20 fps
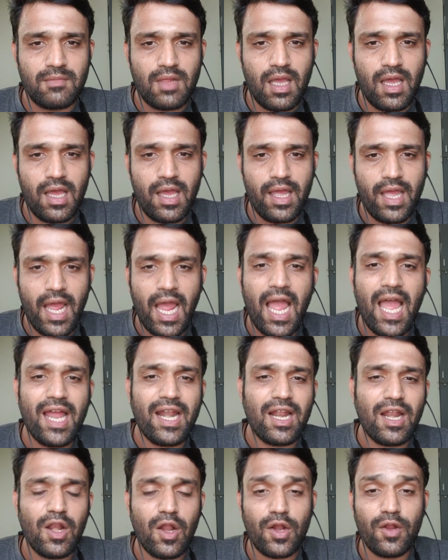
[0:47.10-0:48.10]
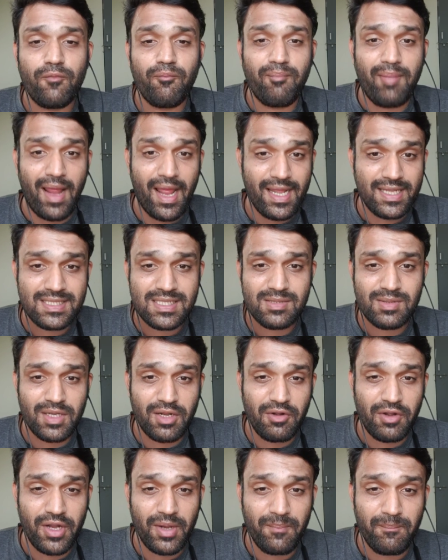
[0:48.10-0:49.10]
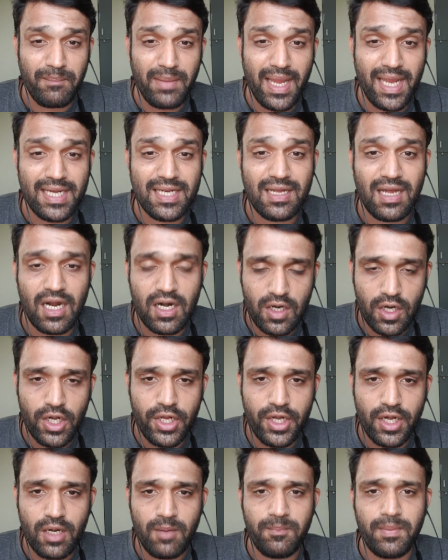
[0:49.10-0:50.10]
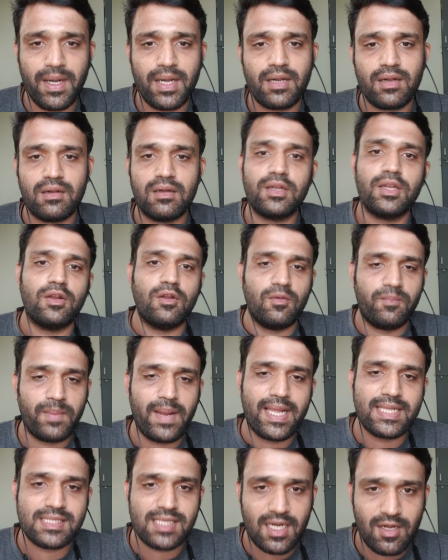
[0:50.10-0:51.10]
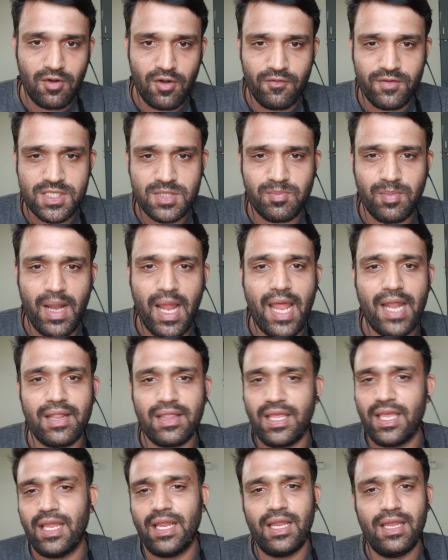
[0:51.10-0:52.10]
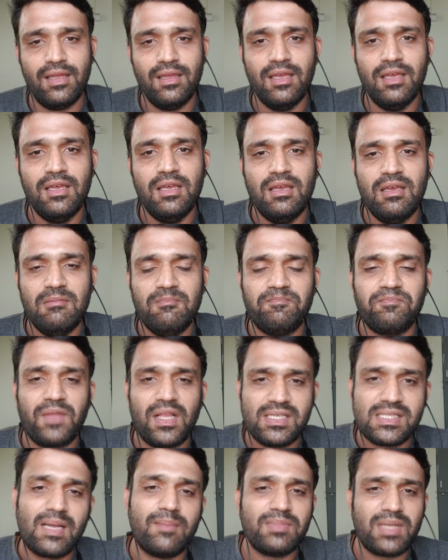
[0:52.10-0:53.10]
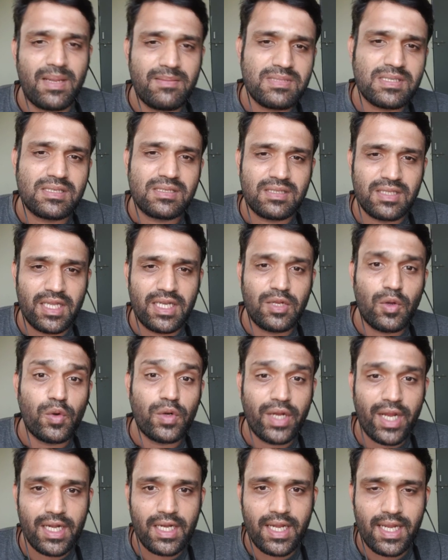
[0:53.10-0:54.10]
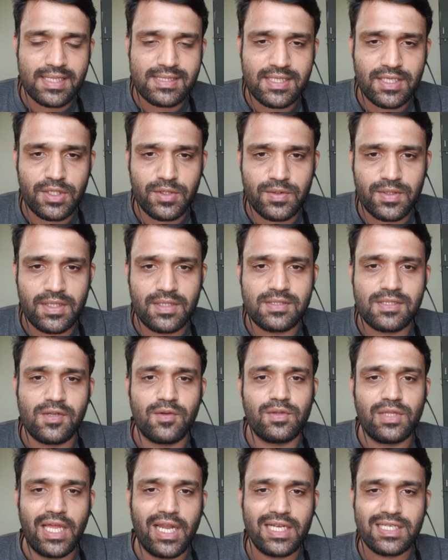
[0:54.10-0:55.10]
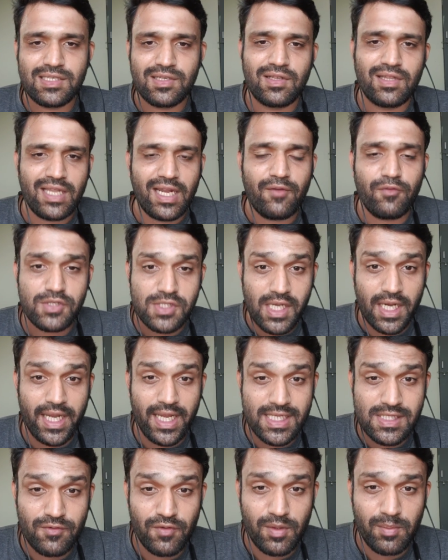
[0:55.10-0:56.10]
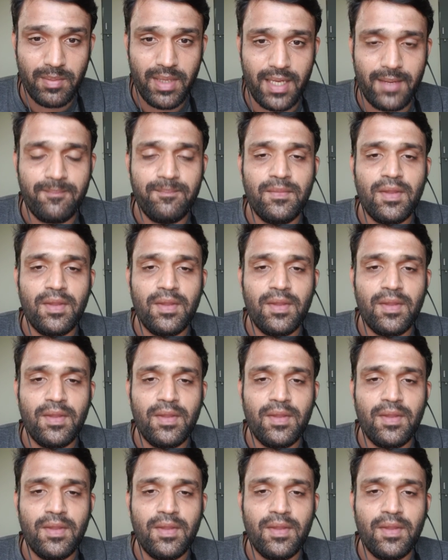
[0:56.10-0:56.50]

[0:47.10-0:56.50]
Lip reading: had a lot of plans made earlier, but plans are always planned. Sometimes they don't get executed. So that was the case with me.